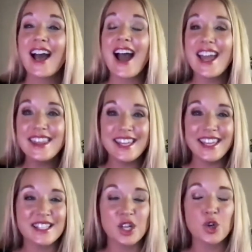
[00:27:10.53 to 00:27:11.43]
I think
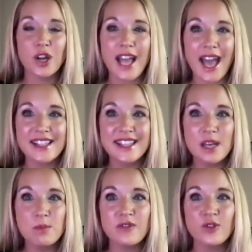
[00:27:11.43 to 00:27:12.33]
is a great asset,
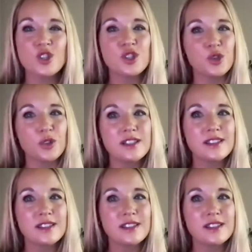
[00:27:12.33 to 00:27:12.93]
but for students,